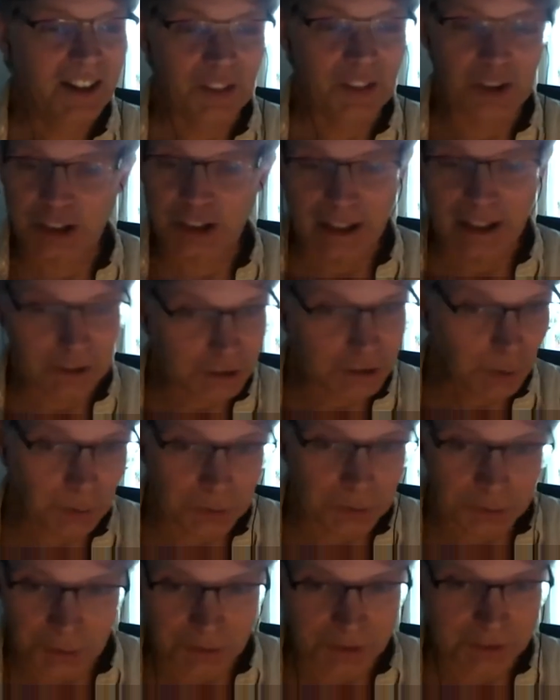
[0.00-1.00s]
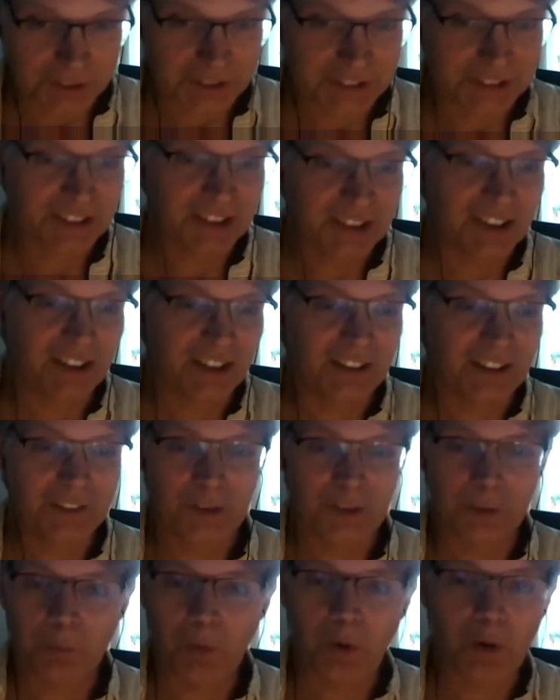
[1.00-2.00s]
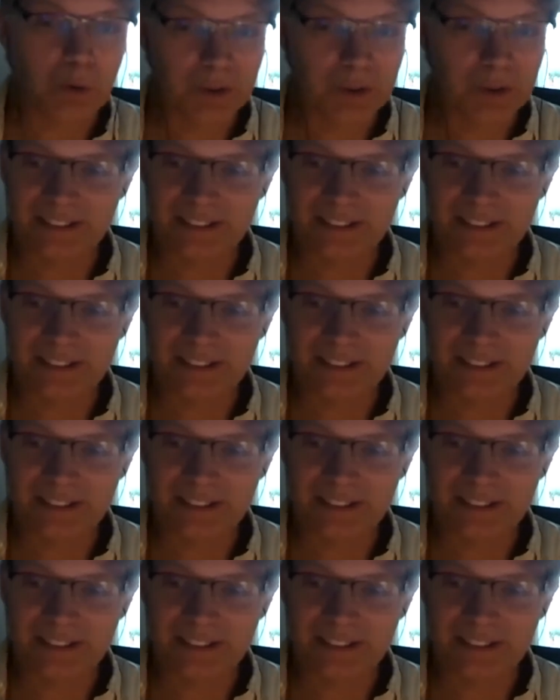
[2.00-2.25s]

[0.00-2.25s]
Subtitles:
child soldiers of the Moral